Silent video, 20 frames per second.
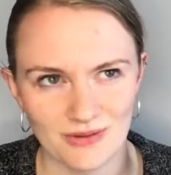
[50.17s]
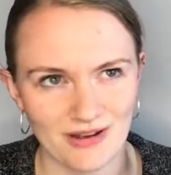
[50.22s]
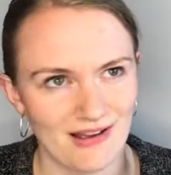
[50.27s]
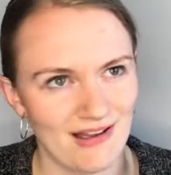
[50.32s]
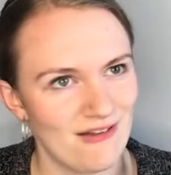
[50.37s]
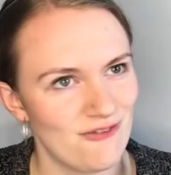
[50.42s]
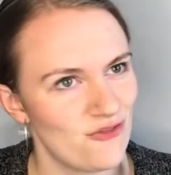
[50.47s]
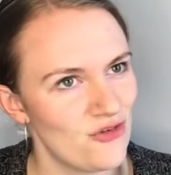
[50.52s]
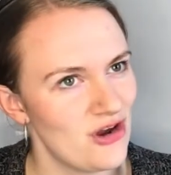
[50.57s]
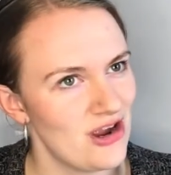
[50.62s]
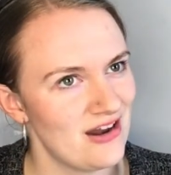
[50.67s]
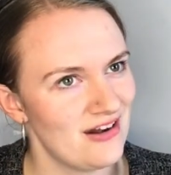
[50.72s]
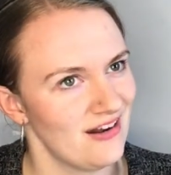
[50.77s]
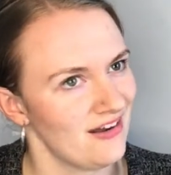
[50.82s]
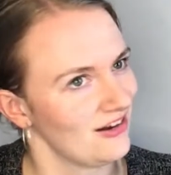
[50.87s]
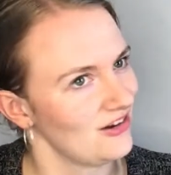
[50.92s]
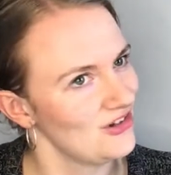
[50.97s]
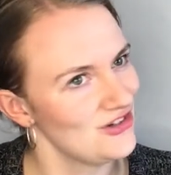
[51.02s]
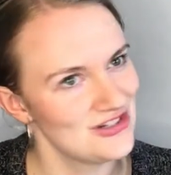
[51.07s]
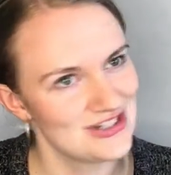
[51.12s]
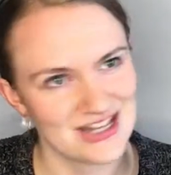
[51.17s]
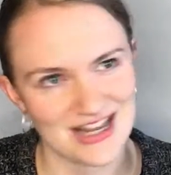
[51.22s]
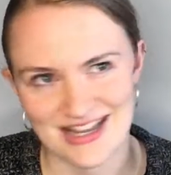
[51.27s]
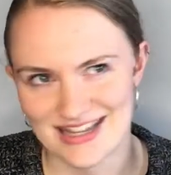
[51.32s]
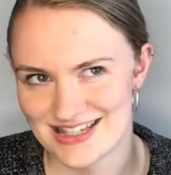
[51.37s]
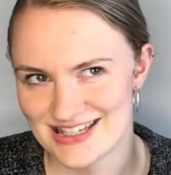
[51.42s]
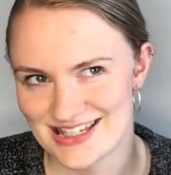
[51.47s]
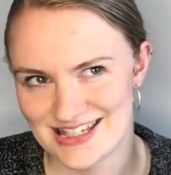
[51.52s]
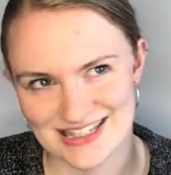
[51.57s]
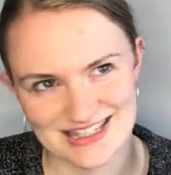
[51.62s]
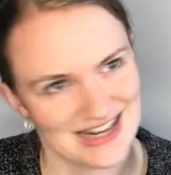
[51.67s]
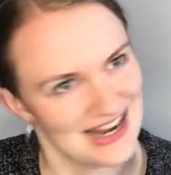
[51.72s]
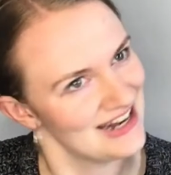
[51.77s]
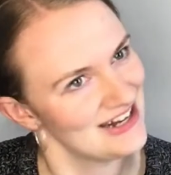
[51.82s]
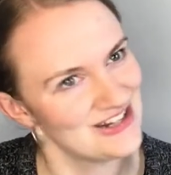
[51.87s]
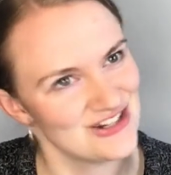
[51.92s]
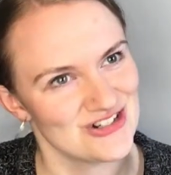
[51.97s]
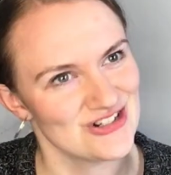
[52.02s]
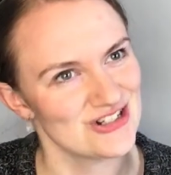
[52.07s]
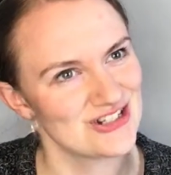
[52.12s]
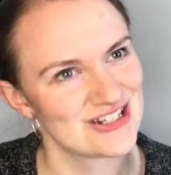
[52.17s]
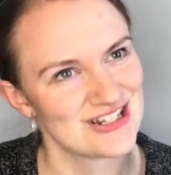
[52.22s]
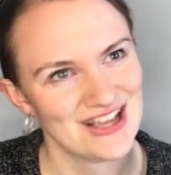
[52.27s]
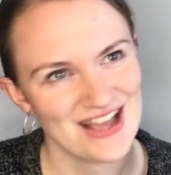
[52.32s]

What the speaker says: I've written a good standard